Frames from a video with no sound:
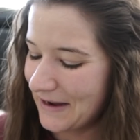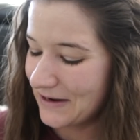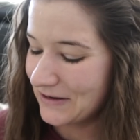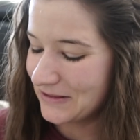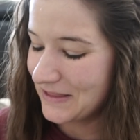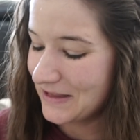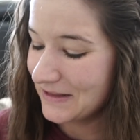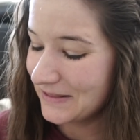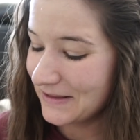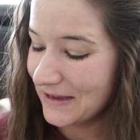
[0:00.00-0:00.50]
I
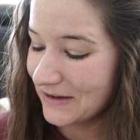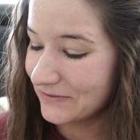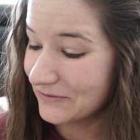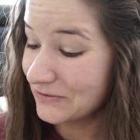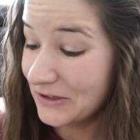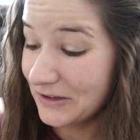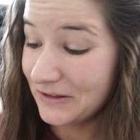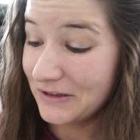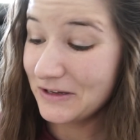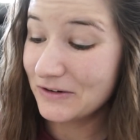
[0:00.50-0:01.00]
think they have
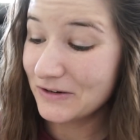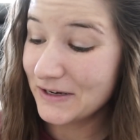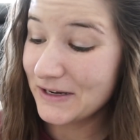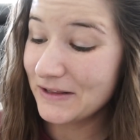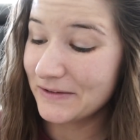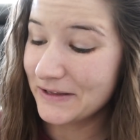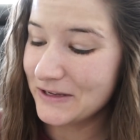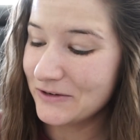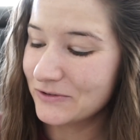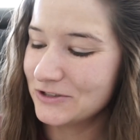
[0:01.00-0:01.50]
really
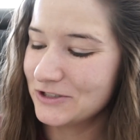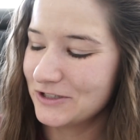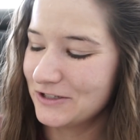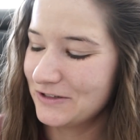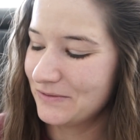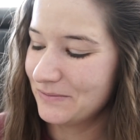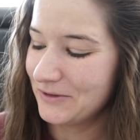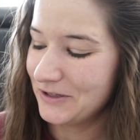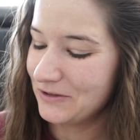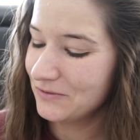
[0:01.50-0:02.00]
great language in
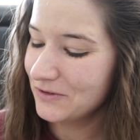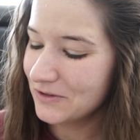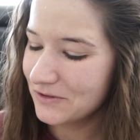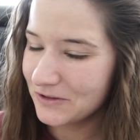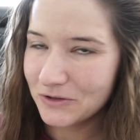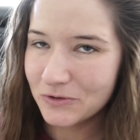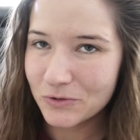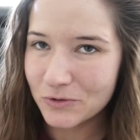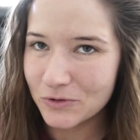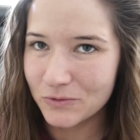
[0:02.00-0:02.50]
them. Like
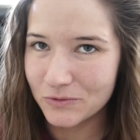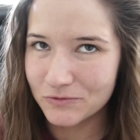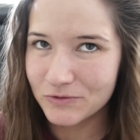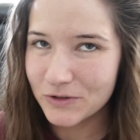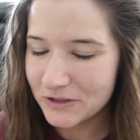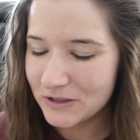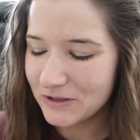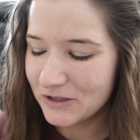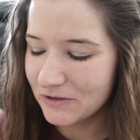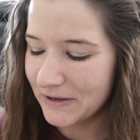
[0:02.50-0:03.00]
really cool,
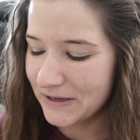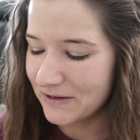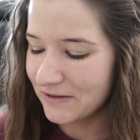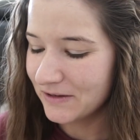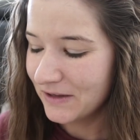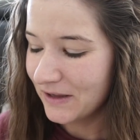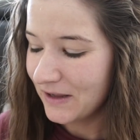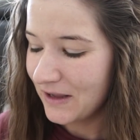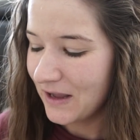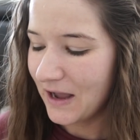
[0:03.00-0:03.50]
really like
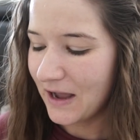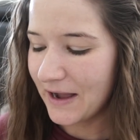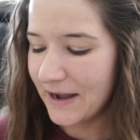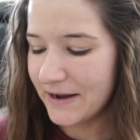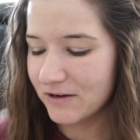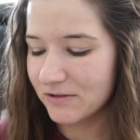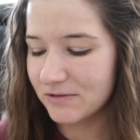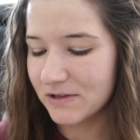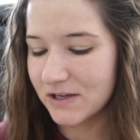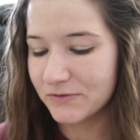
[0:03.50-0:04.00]

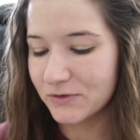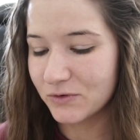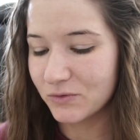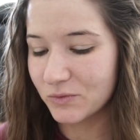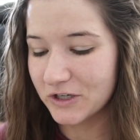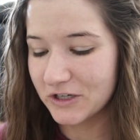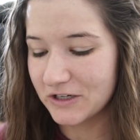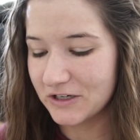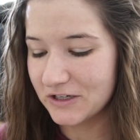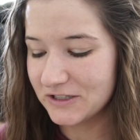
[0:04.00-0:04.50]
higher level
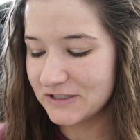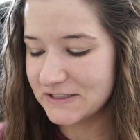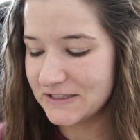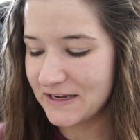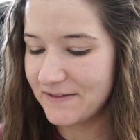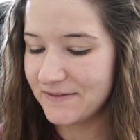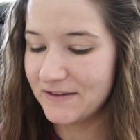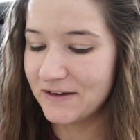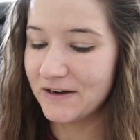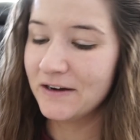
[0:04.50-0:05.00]
words.
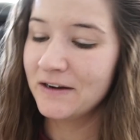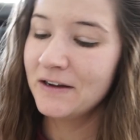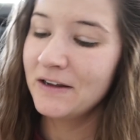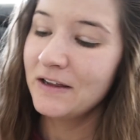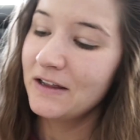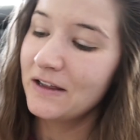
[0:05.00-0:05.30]
And they're